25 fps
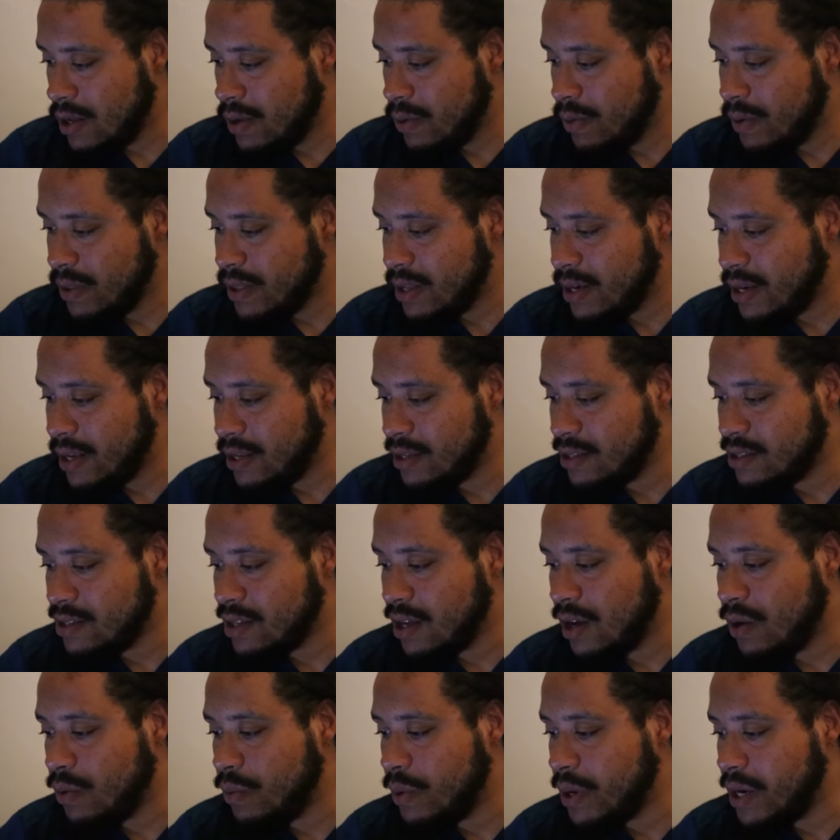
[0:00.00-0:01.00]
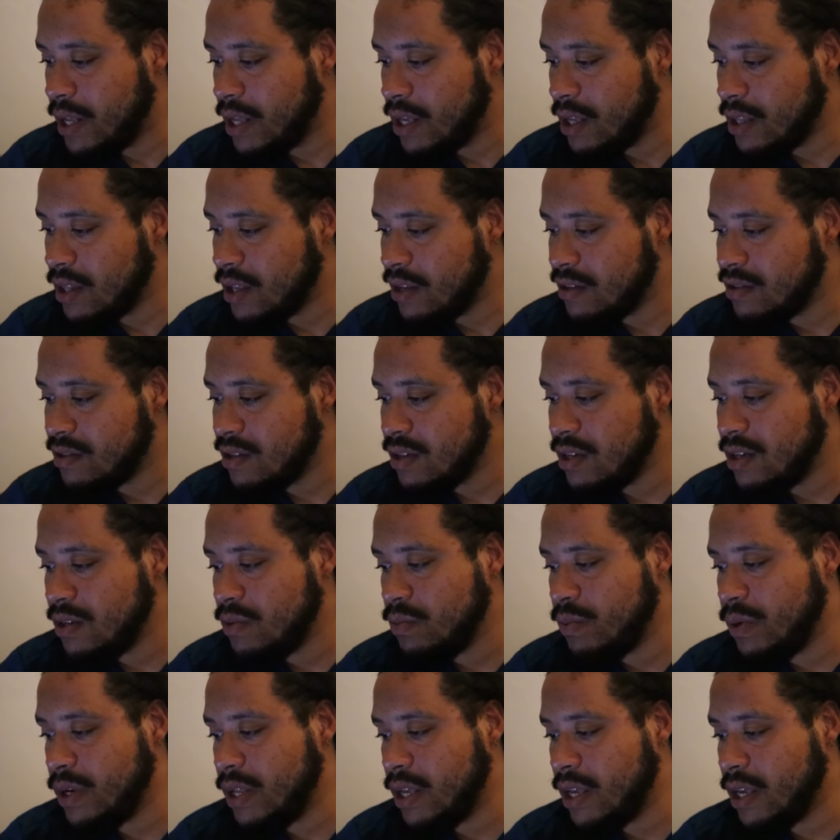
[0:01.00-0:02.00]
when did they start winning? They
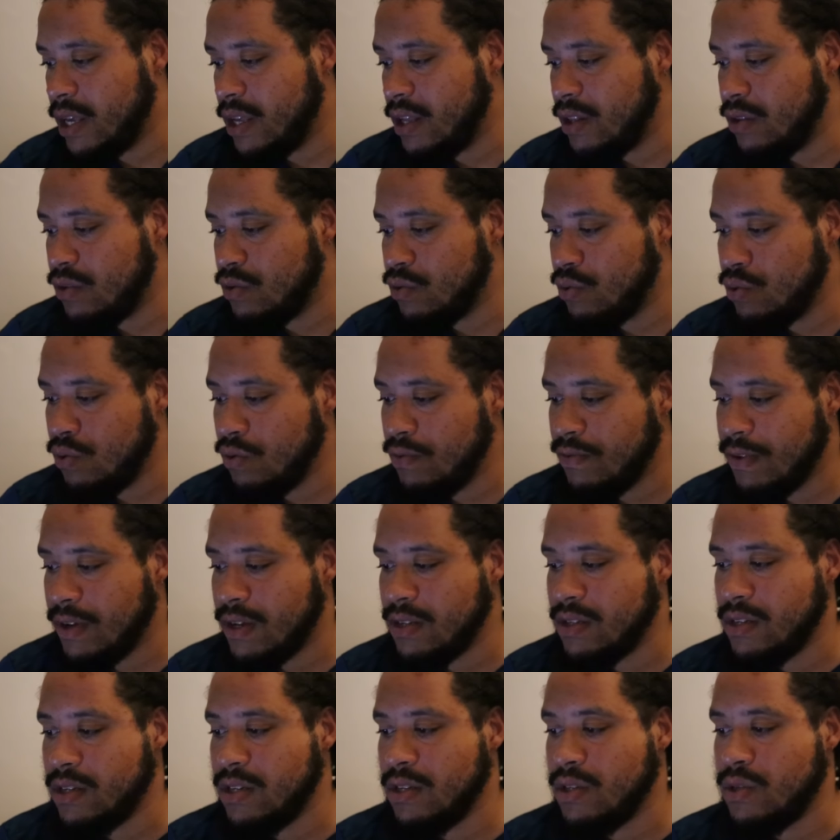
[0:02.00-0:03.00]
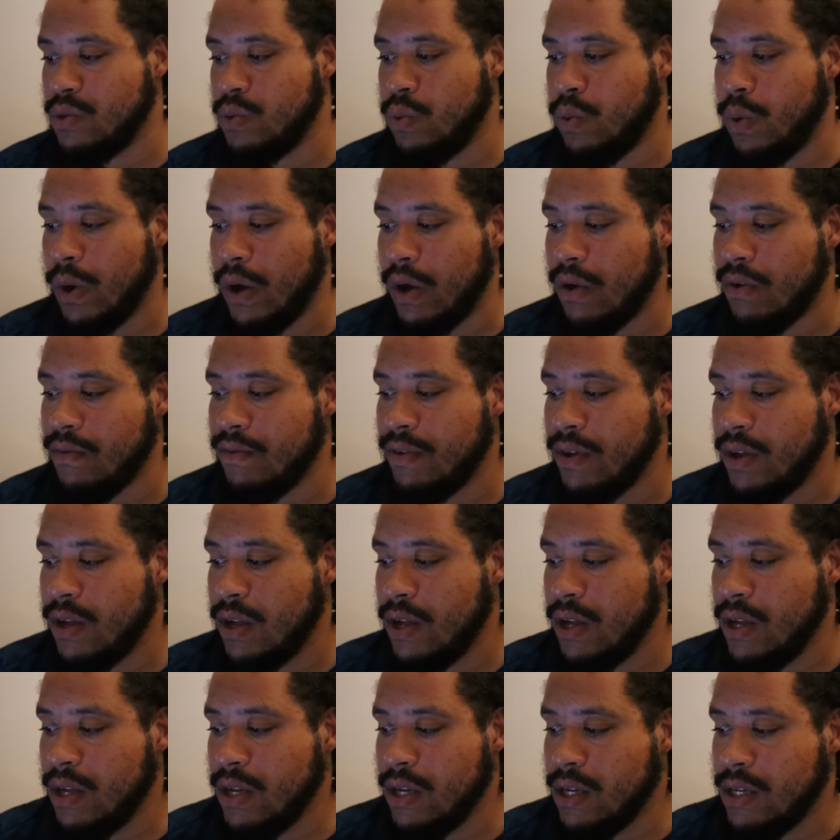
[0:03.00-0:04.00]
started winning in 2012.
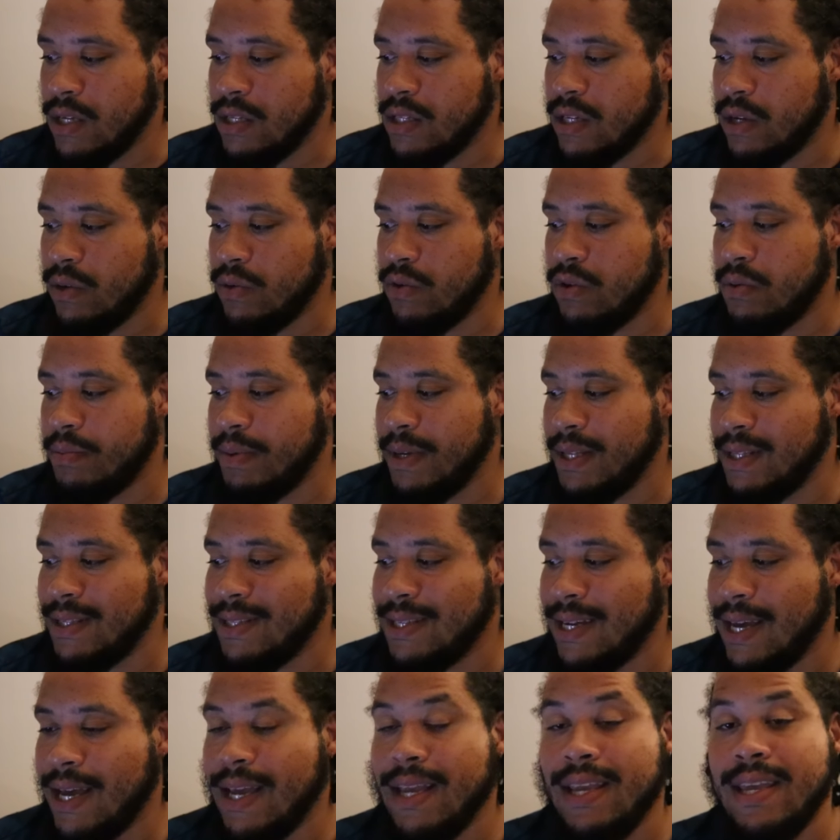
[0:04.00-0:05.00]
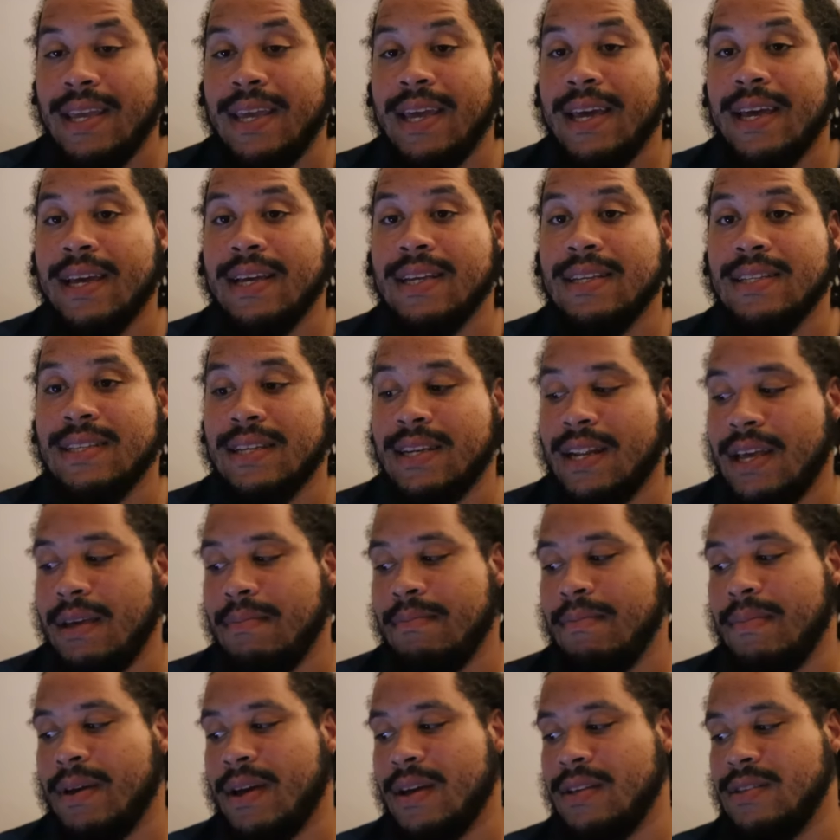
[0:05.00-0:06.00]
So it would have been 10 years that they
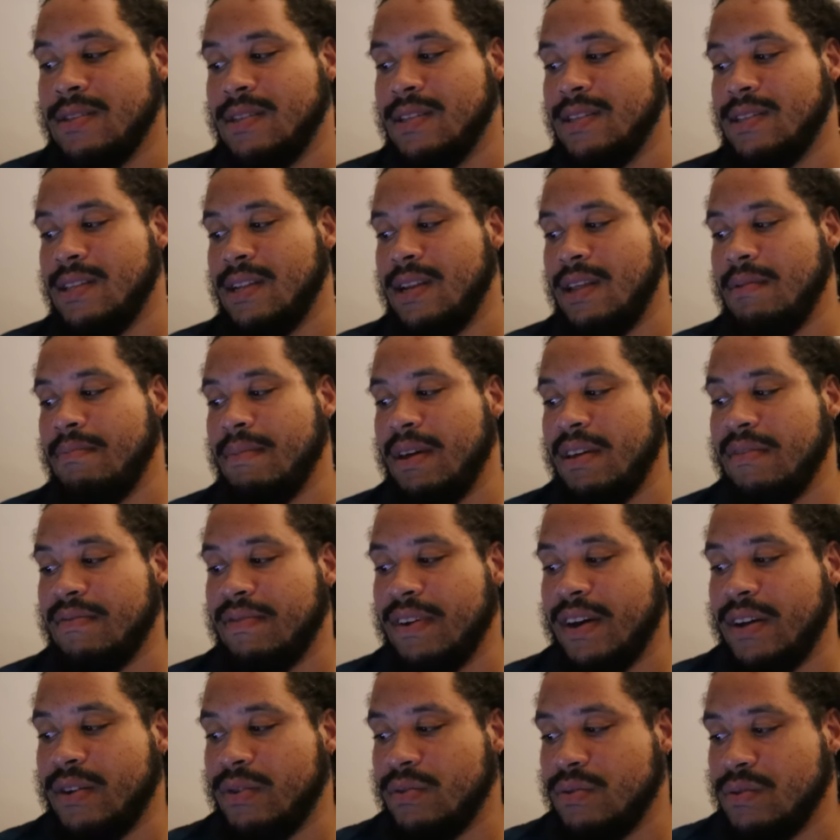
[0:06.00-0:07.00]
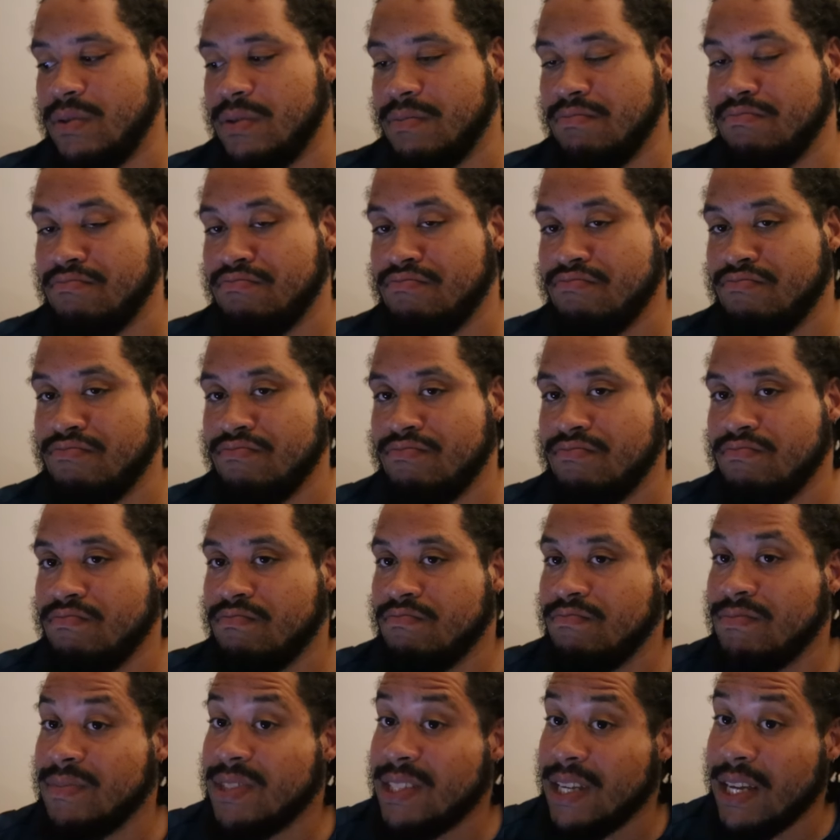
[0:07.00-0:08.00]
consistently made finals.
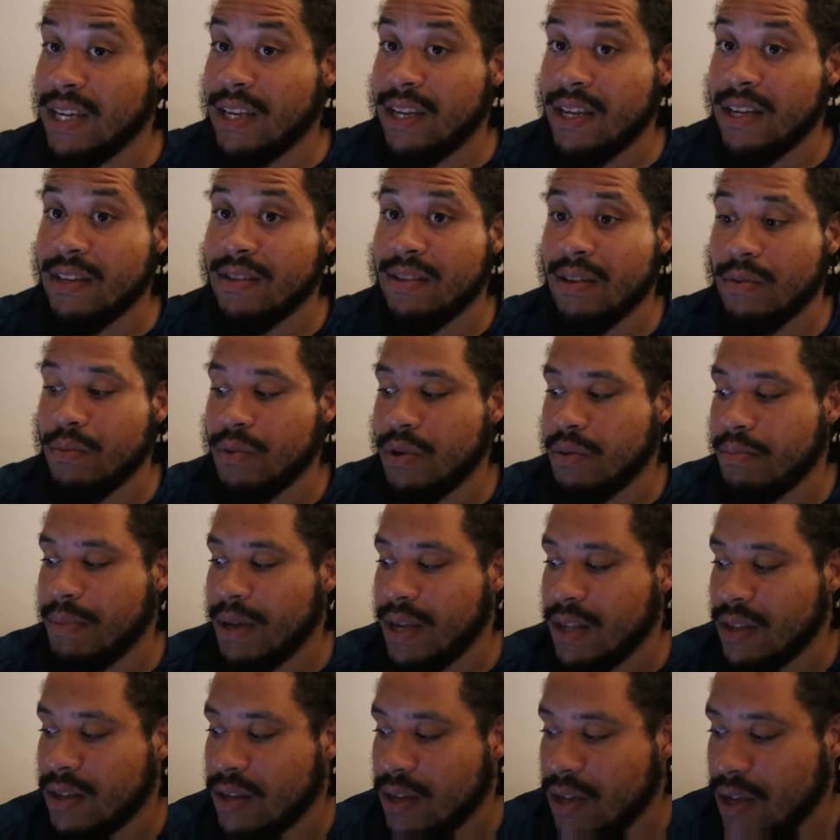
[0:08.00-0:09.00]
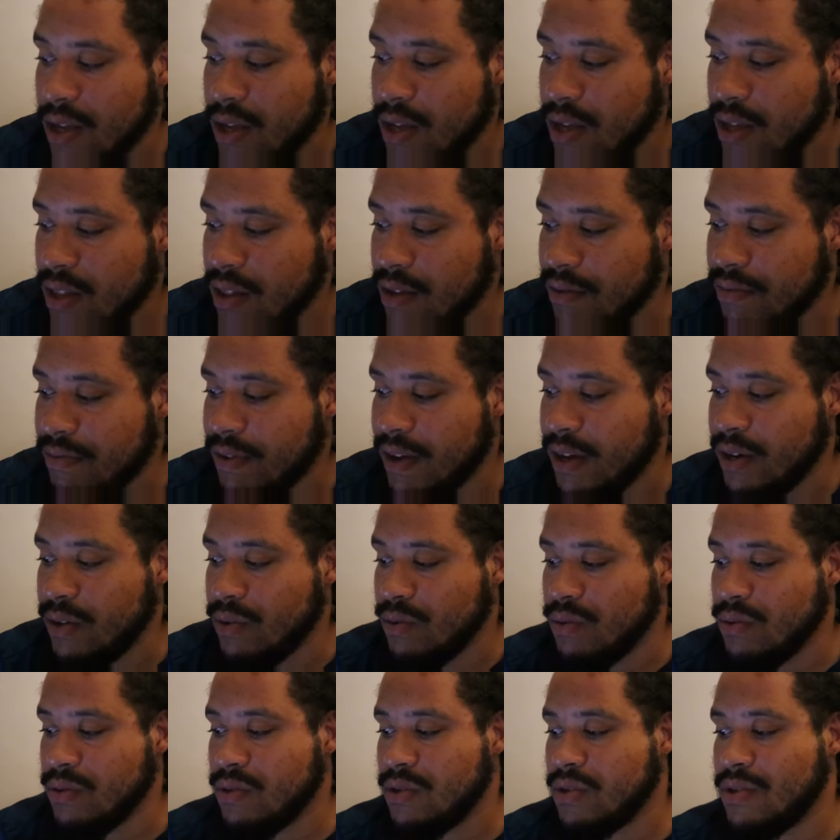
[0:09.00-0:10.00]
10 years they would have made the
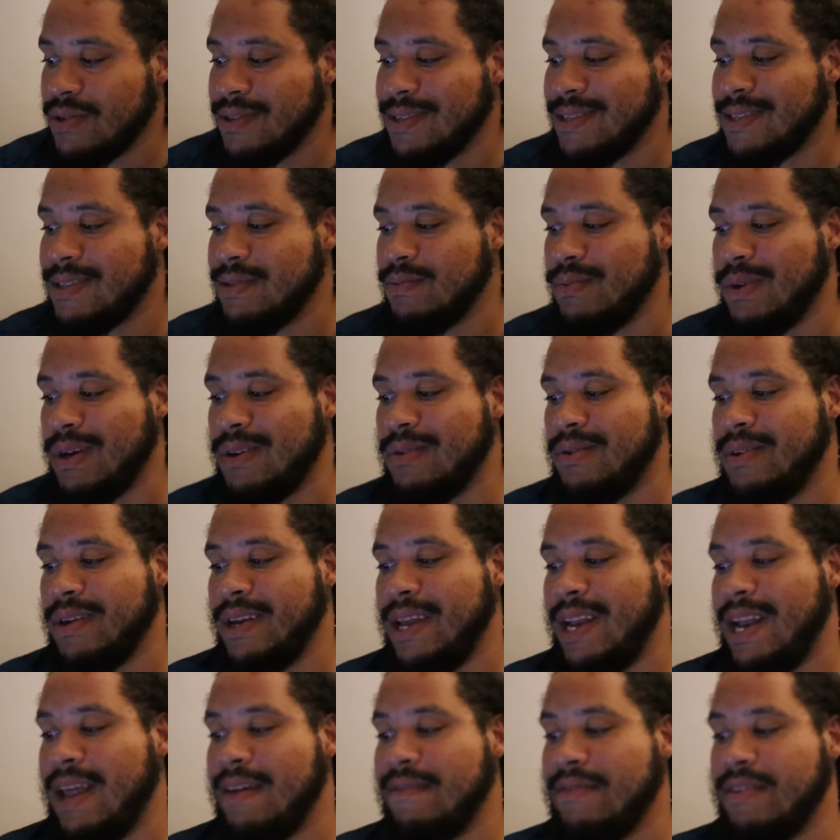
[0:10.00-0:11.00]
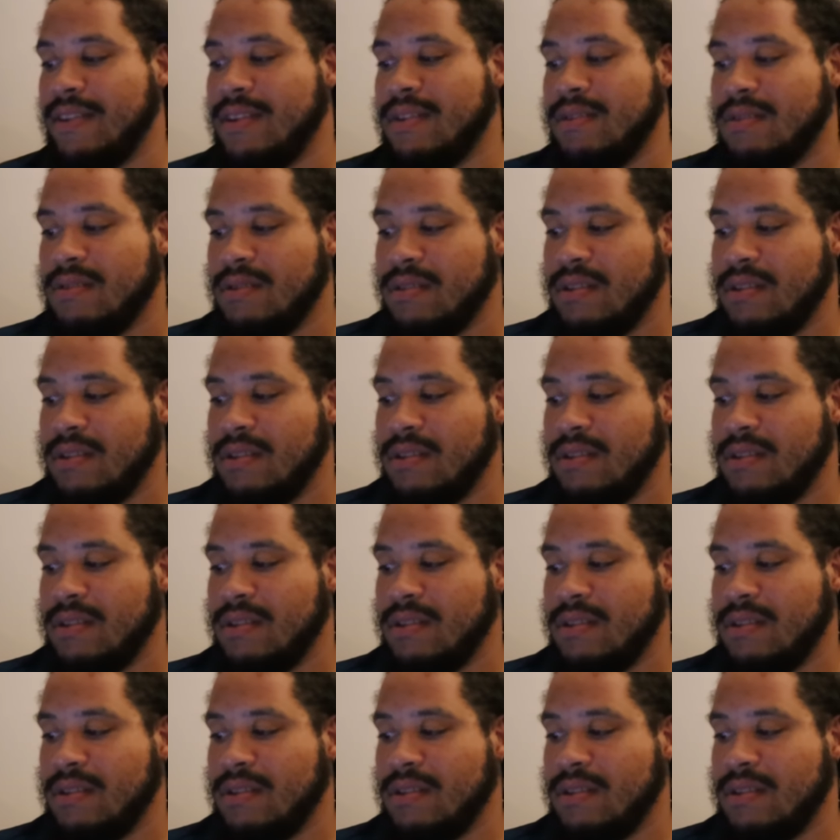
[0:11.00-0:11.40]
finals, well, 11.